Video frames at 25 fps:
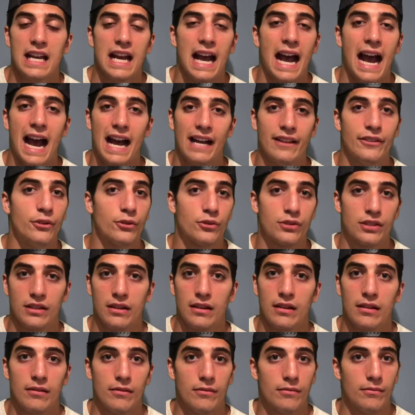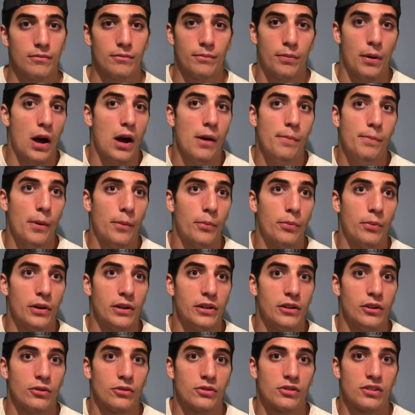had those pop-up
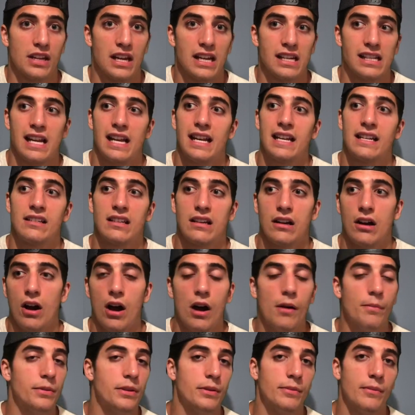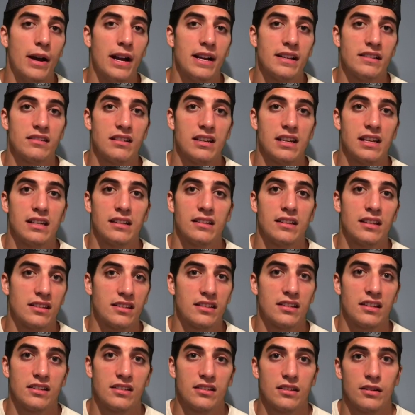windows saying that it's optimizing
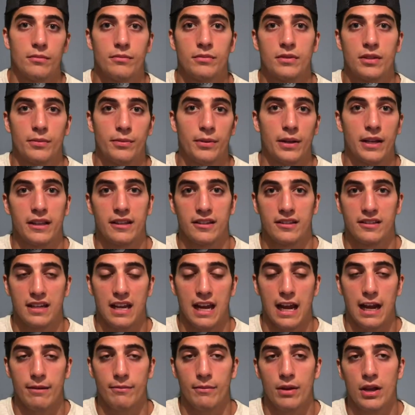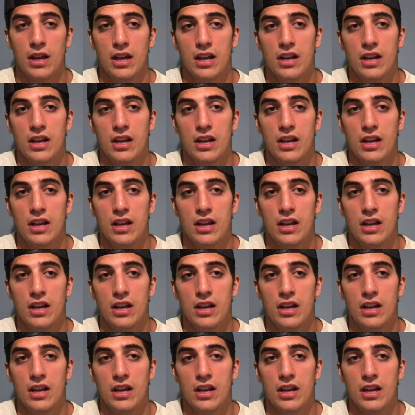this system to play this game.